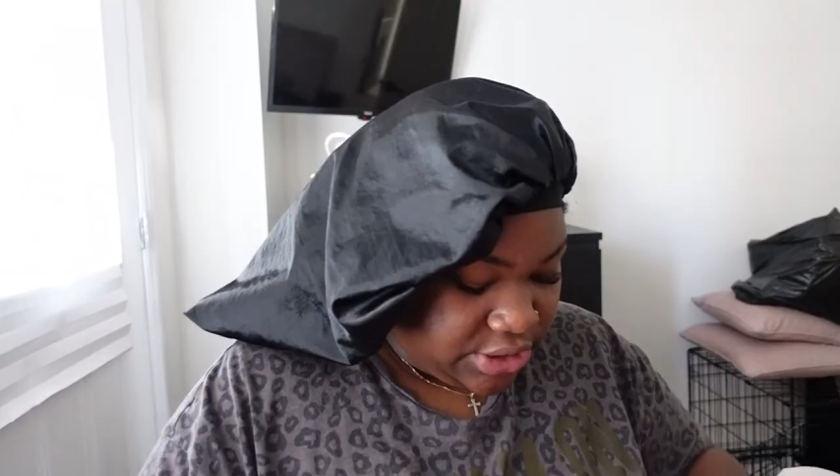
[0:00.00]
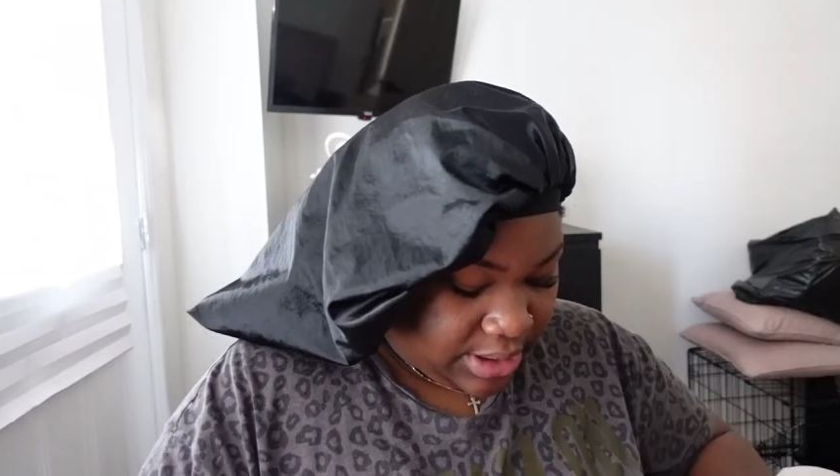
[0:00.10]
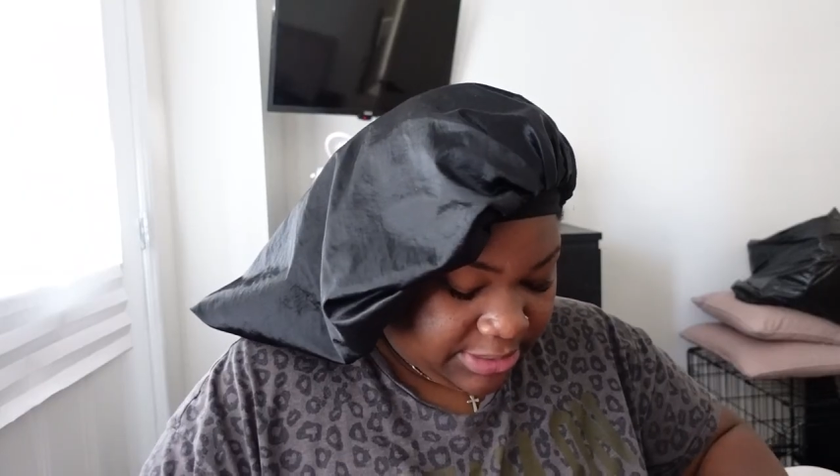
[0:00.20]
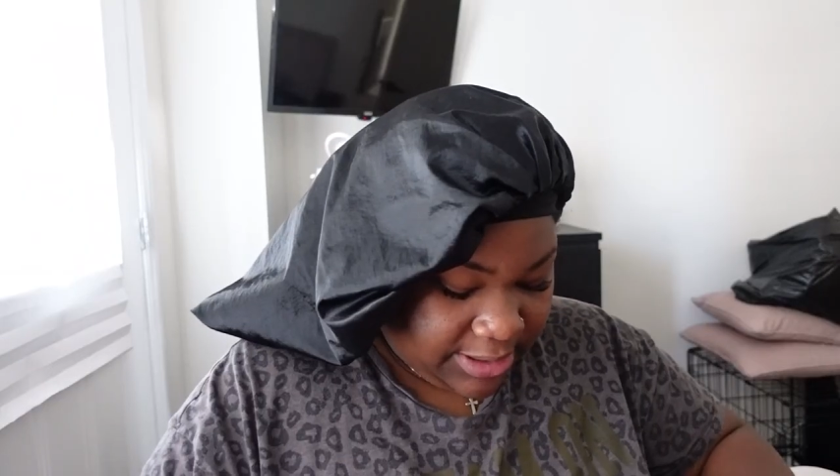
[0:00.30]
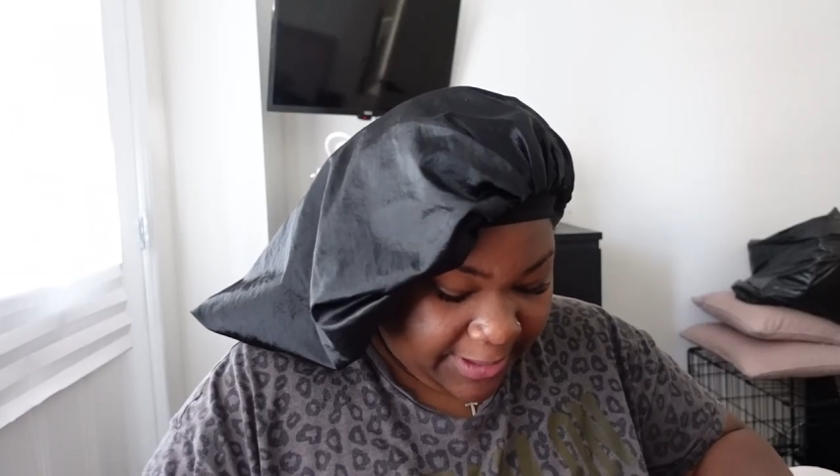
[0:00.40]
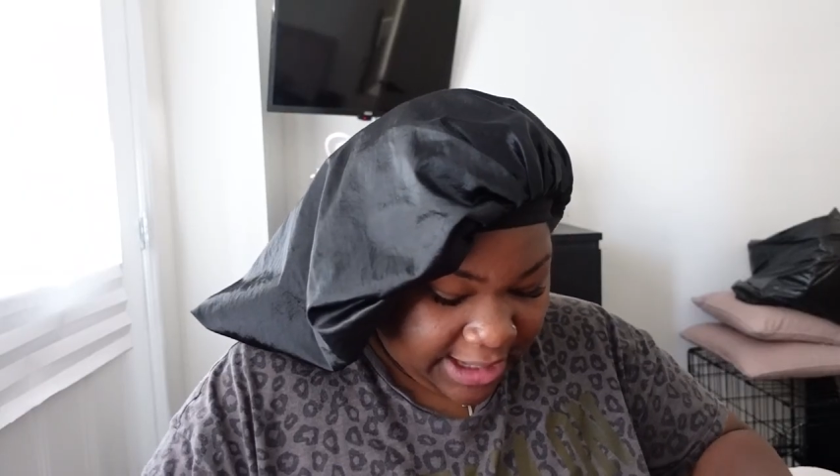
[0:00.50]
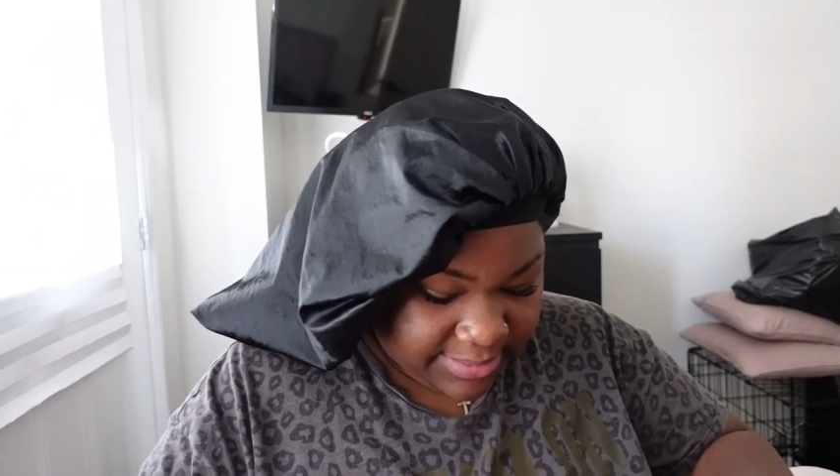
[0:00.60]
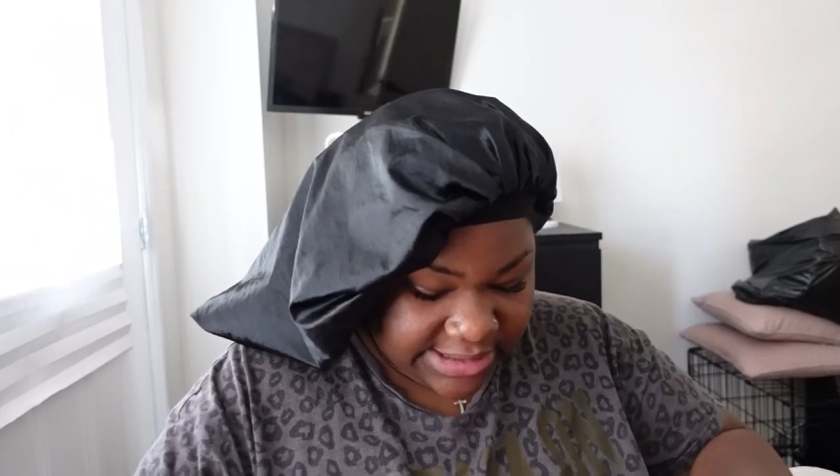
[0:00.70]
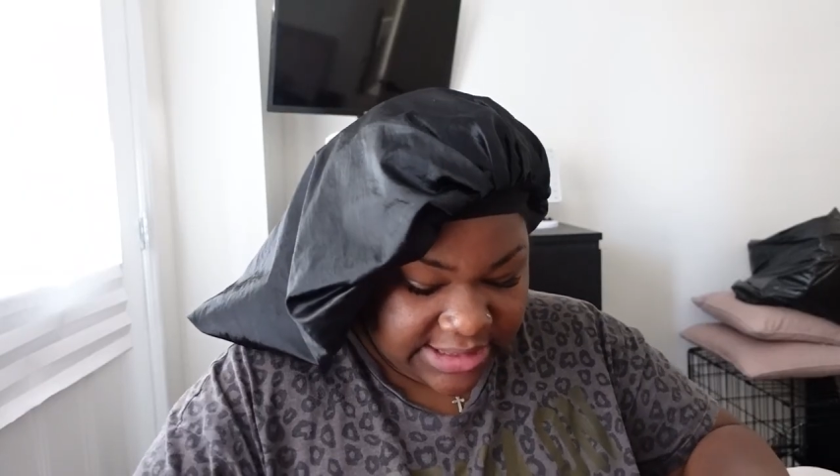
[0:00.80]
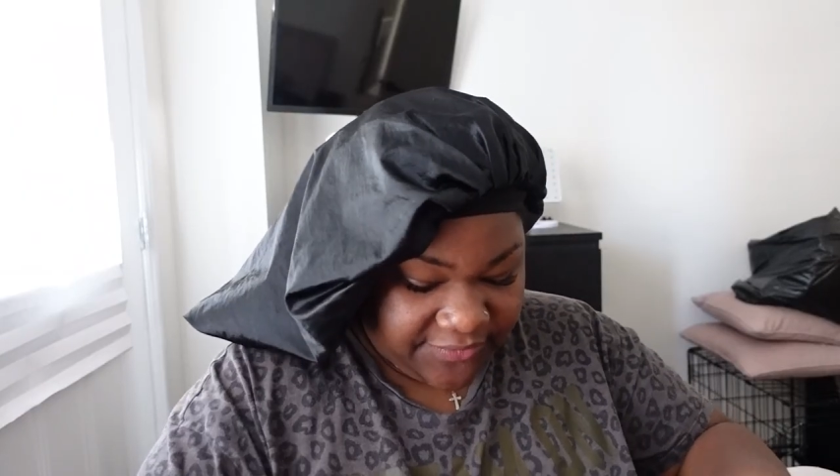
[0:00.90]
So I'm gonna pack
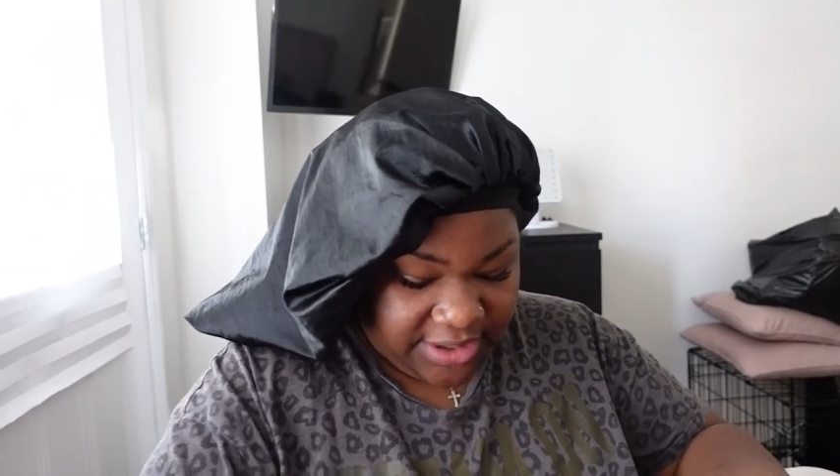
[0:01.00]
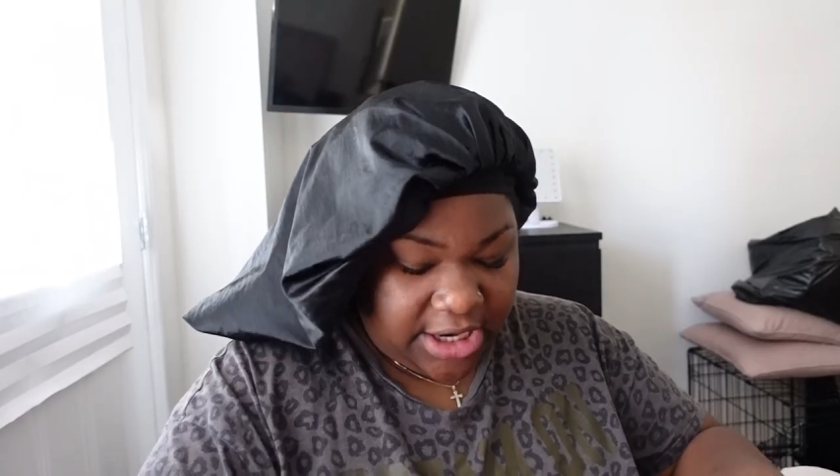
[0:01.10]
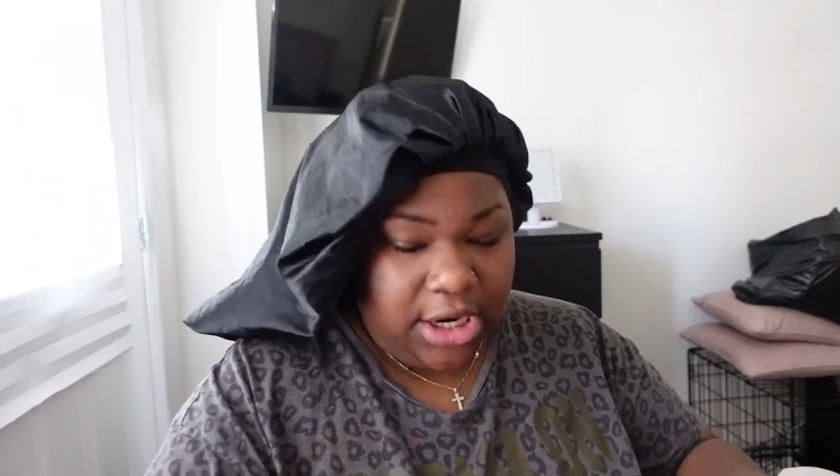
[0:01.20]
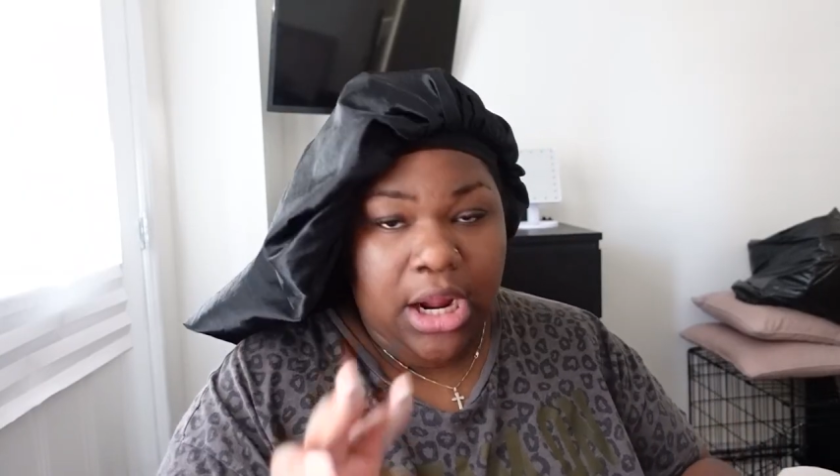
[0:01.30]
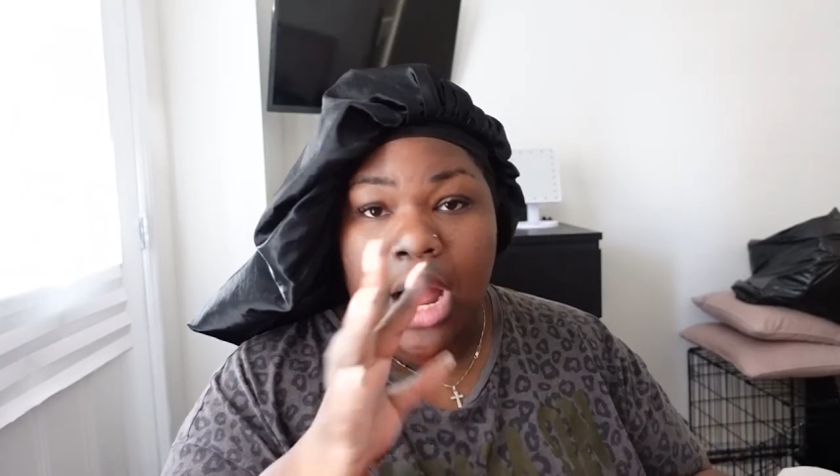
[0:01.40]
my stuff in here.